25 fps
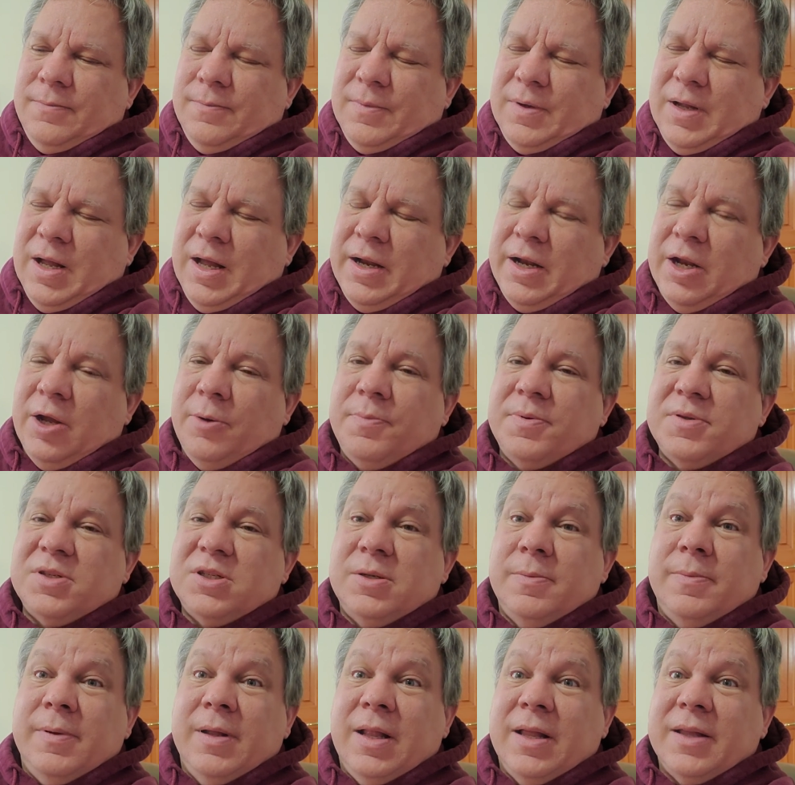God, help us
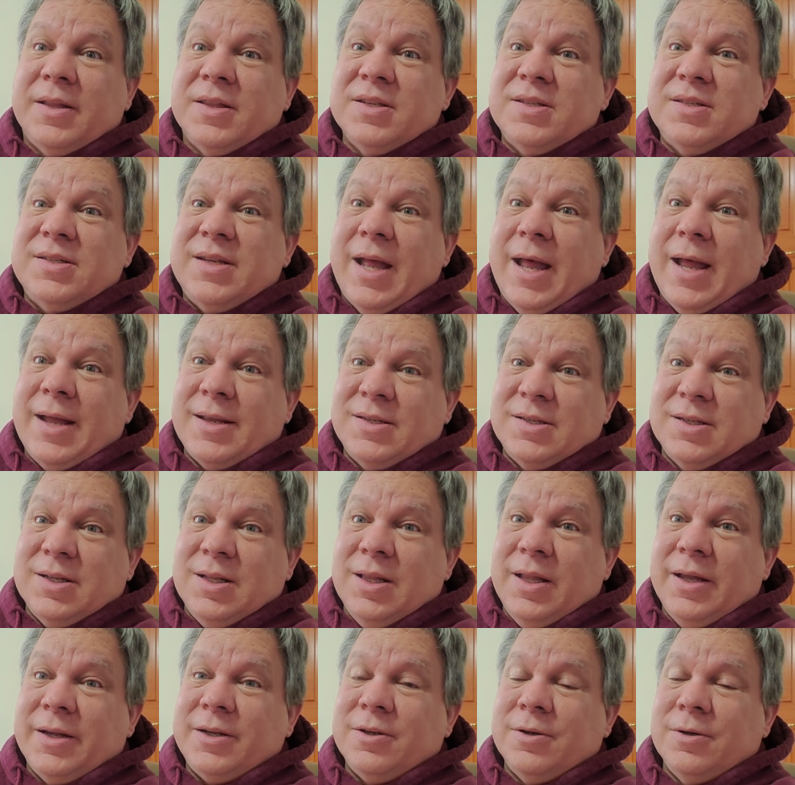to be like this tax
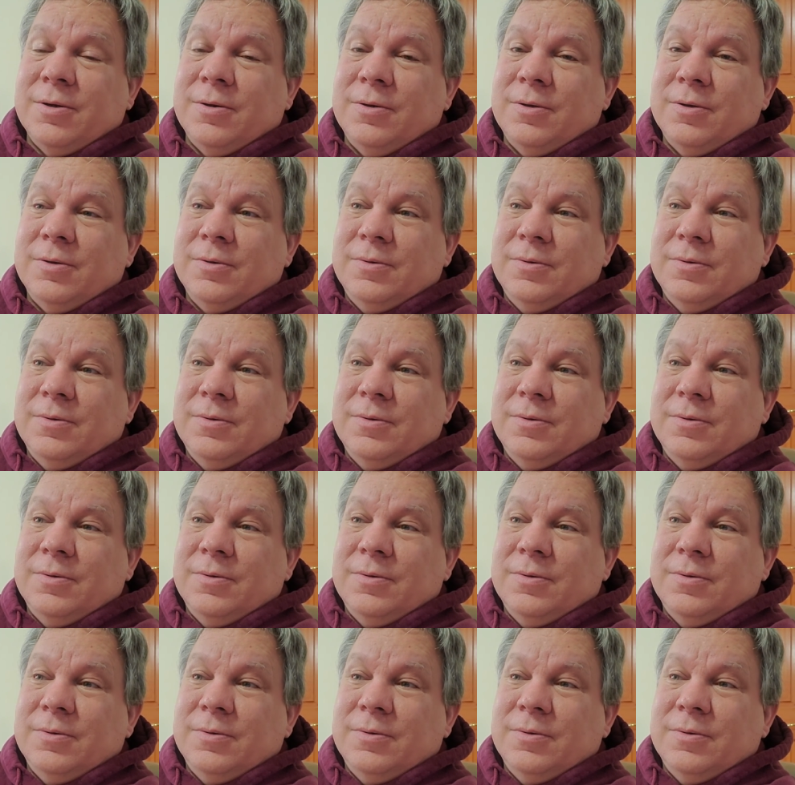collector